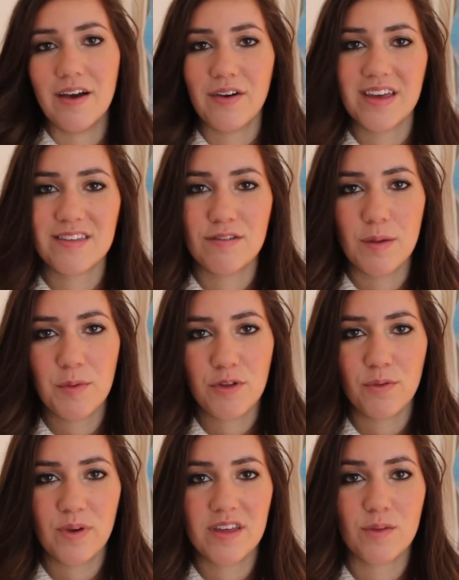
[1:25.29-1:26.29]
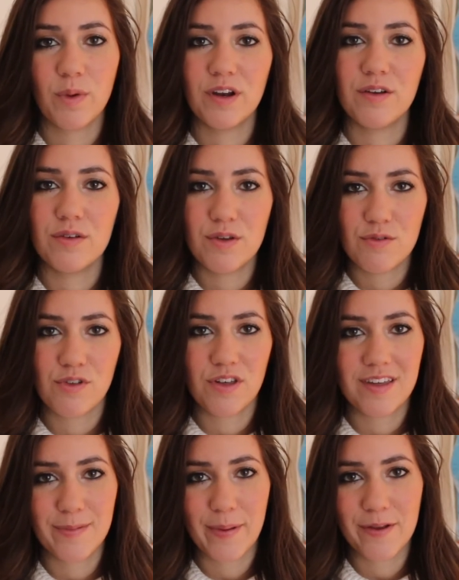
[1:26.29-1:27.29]
Okay, so number three is where do you
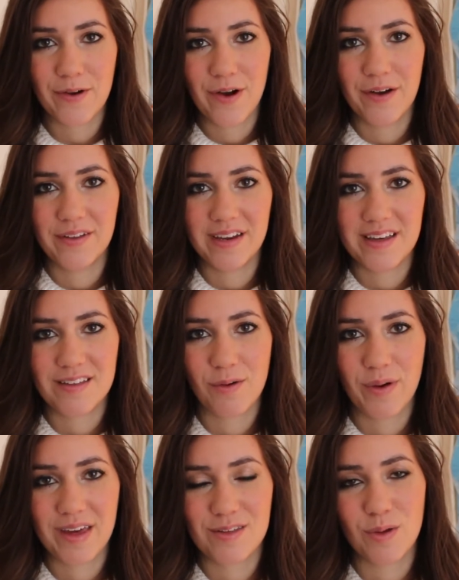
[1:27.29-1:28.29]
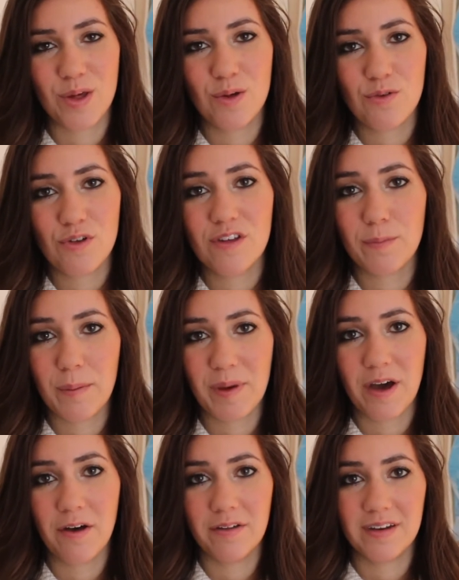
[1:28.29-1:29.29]
usually spend your holidays? Okay, so I usually spend
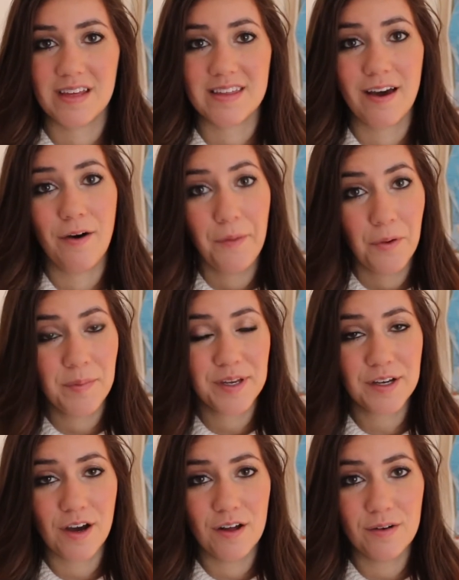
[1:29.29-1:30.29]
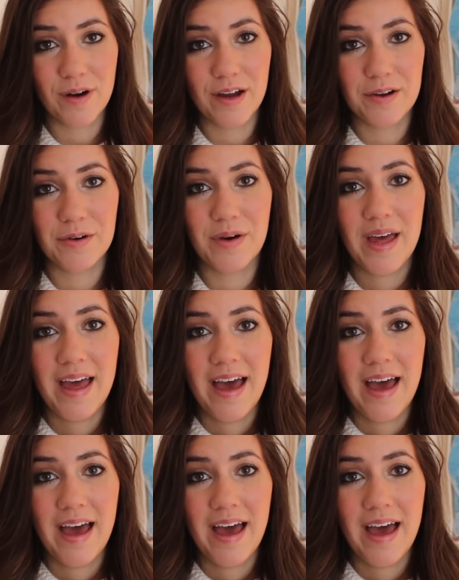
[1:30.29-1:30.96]
my holidays home in Colorado.